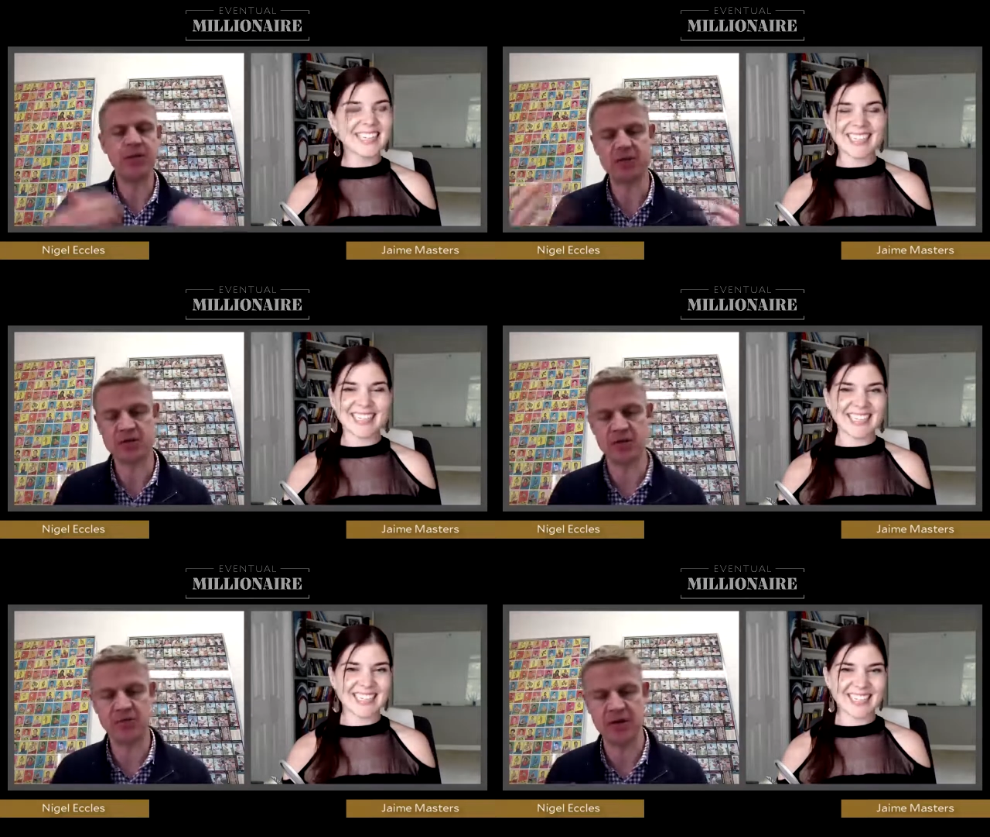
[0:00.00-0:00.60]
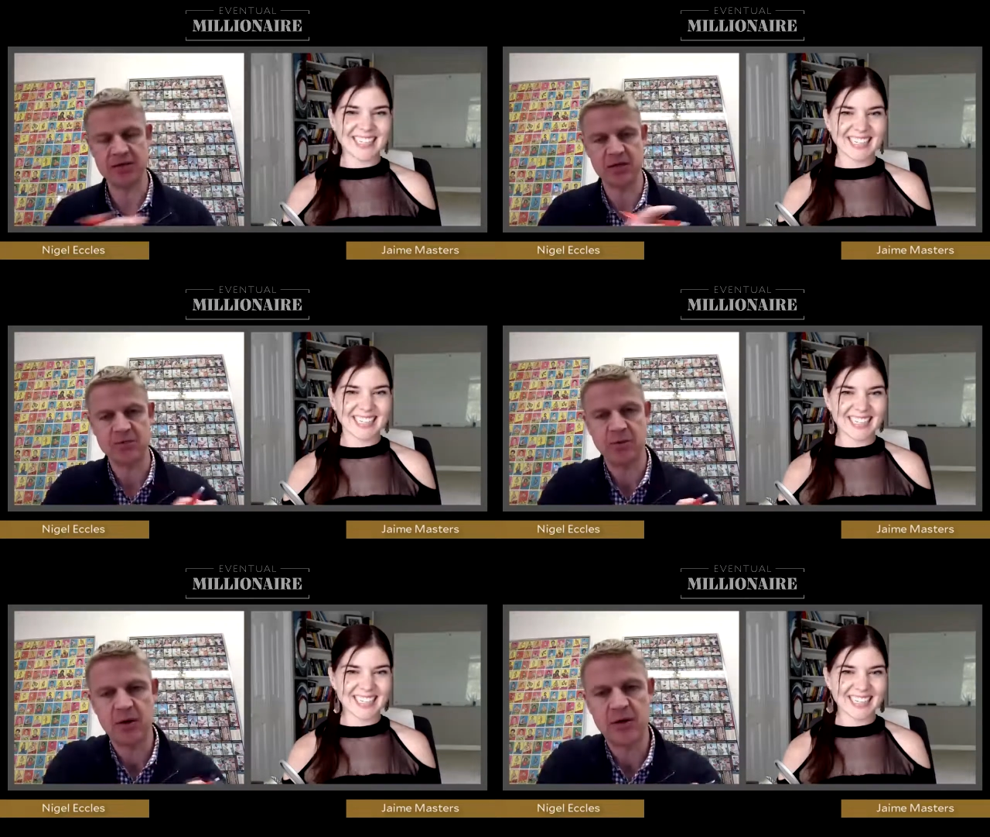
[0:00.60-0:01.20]
Speaker 1: that would be such an
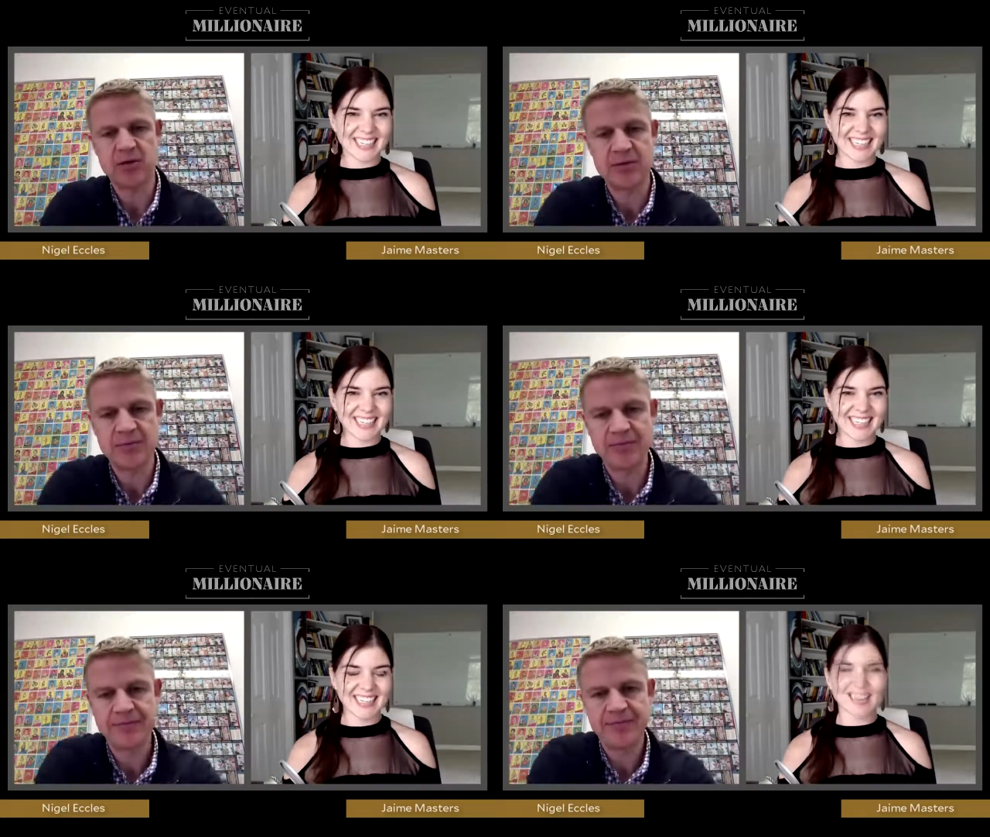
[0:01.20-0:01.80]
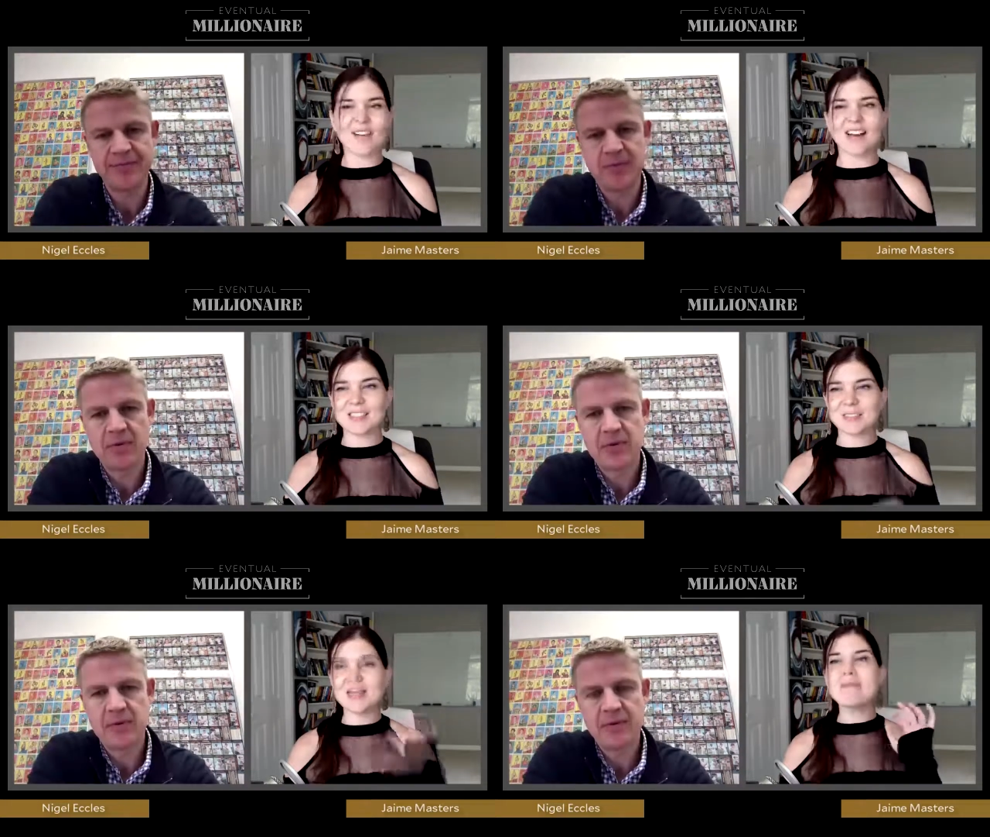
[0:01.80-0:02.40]
amazing experience.
Speaker 2: Okay,
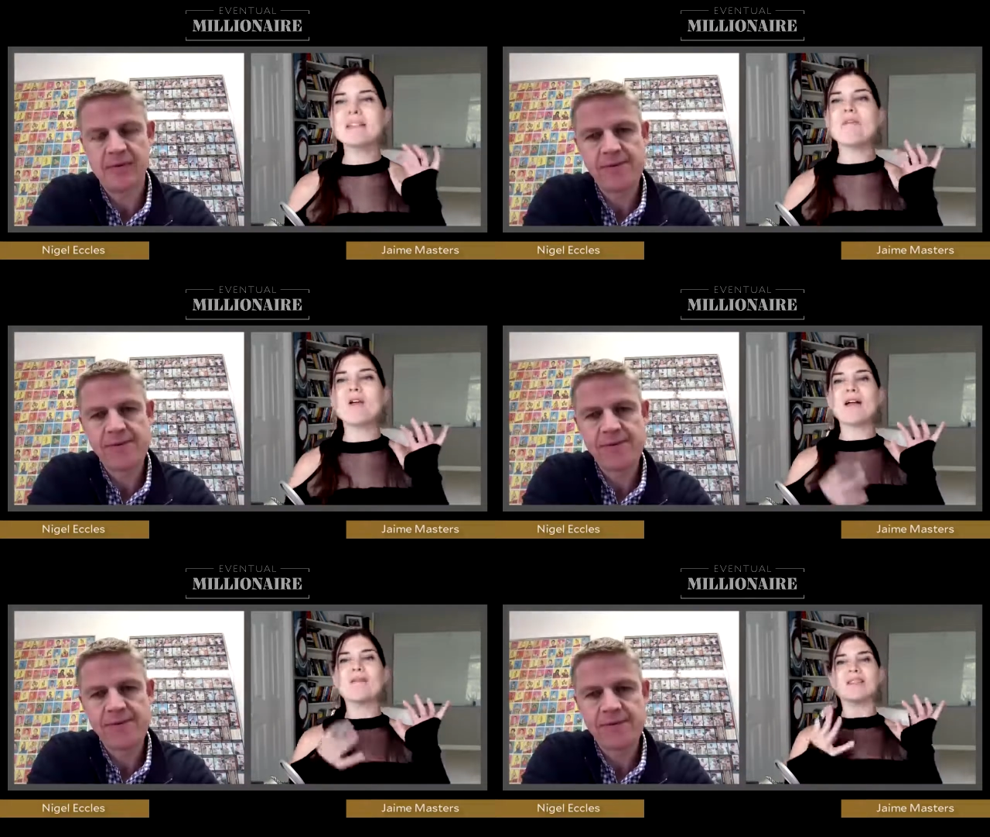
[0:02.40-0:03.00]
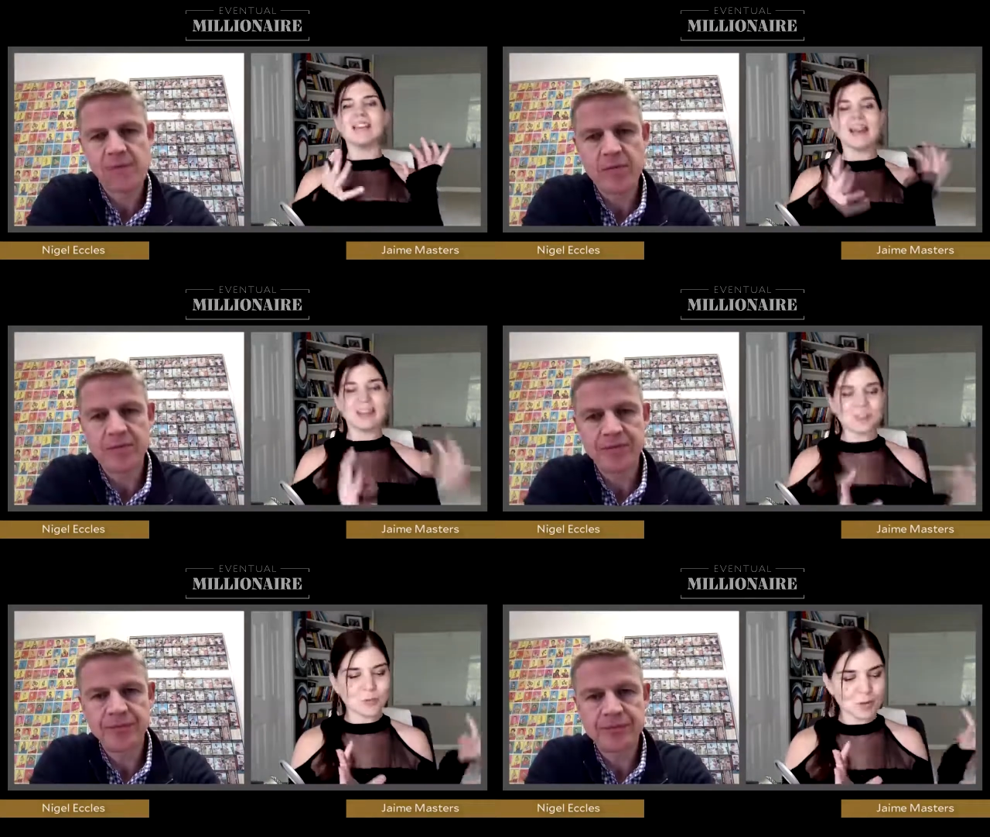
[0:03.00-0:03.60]
so tell me more about the
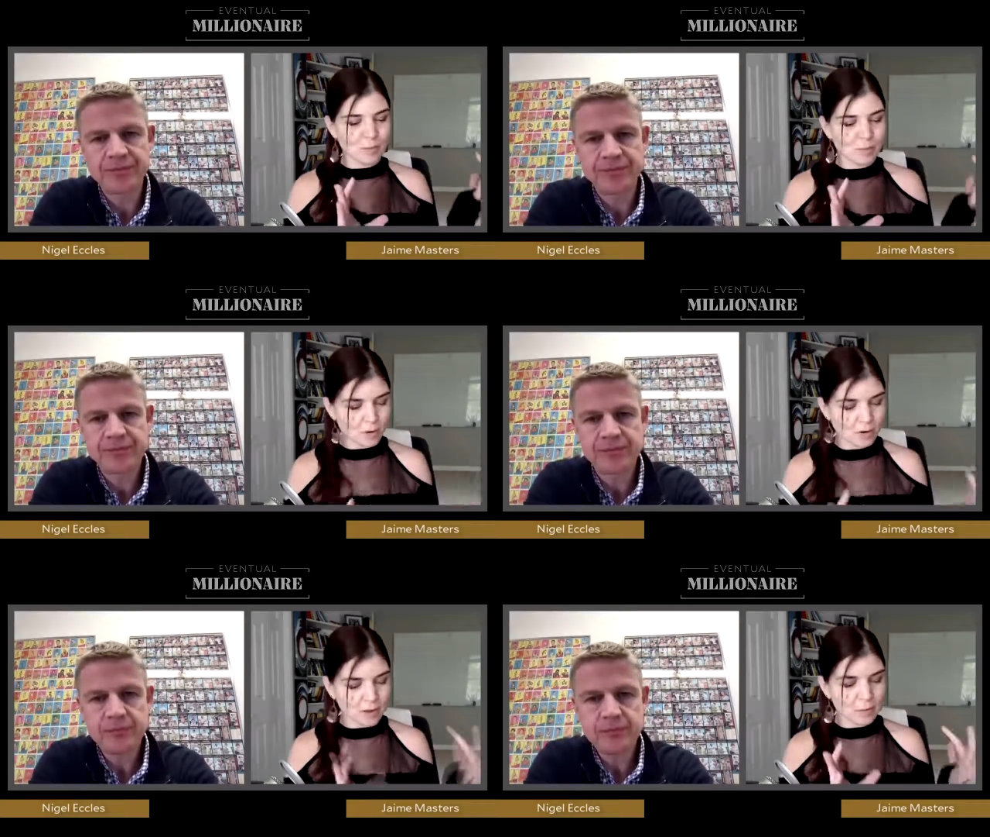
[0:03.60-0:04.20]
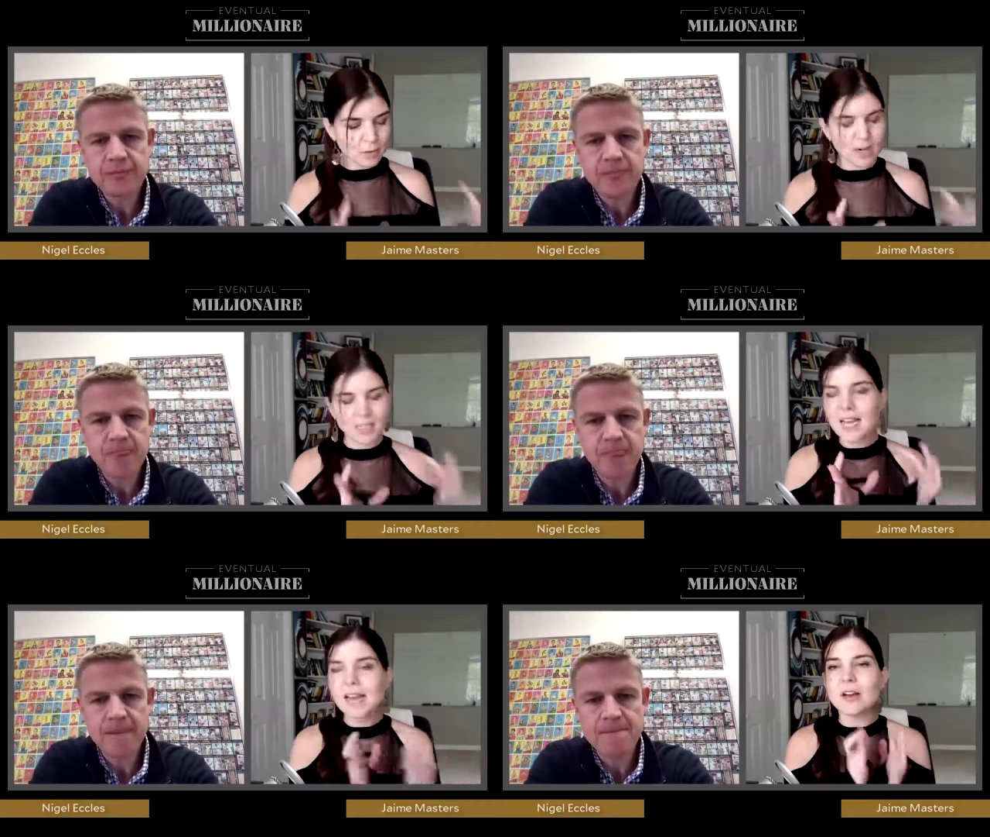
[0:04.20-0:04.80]
actual program and product
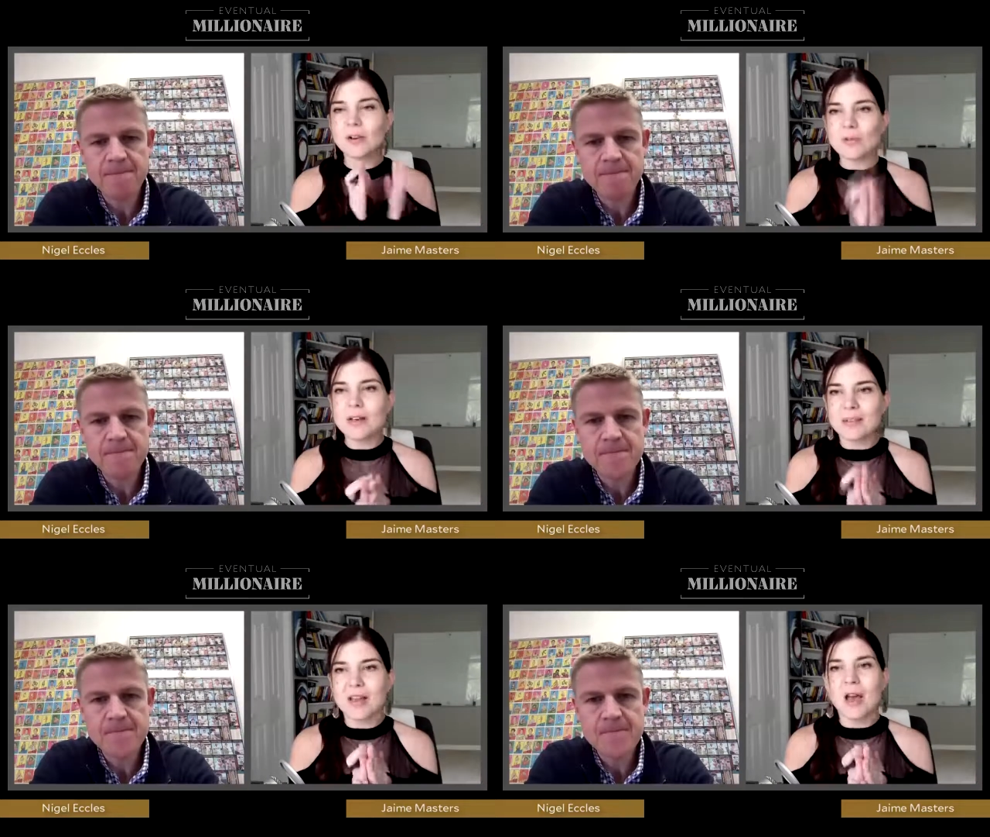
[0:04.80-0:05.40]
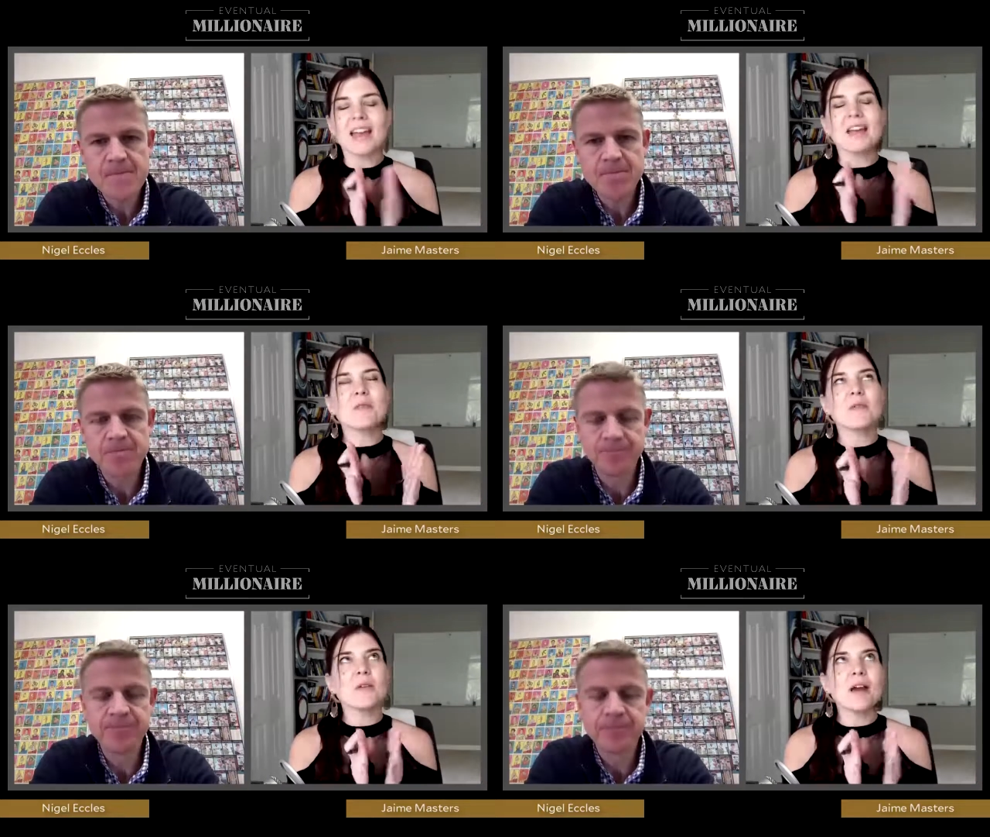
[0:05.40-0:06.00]
because I agree with it,
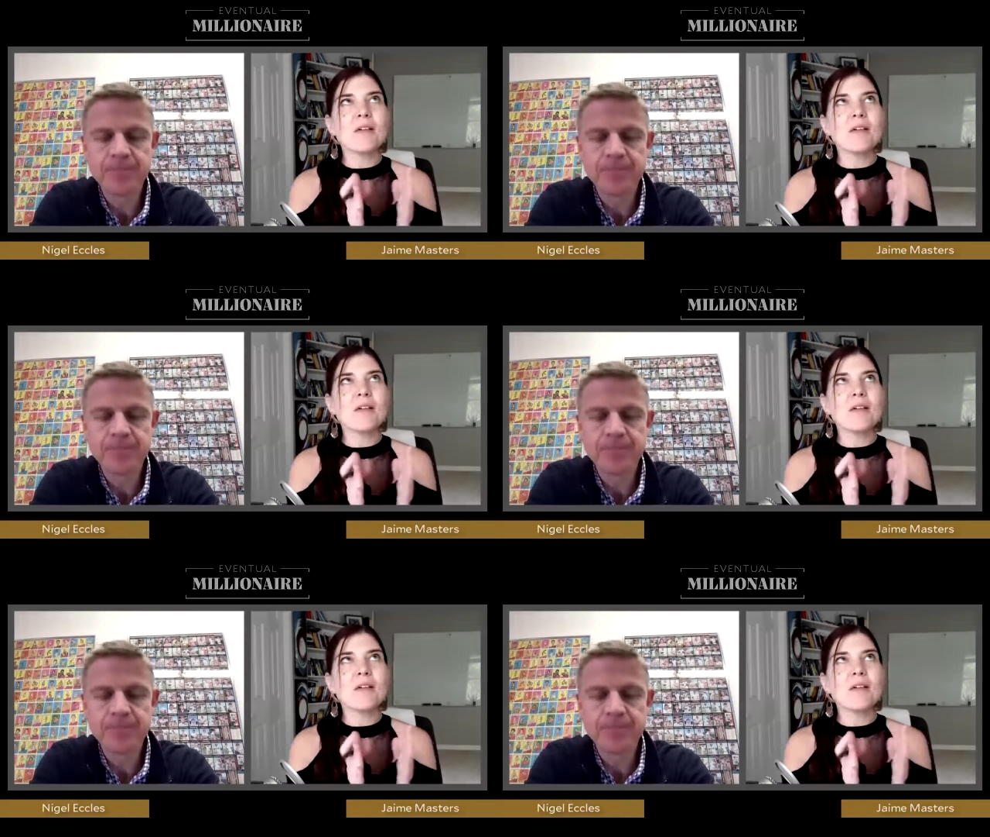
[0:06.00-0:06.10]
it I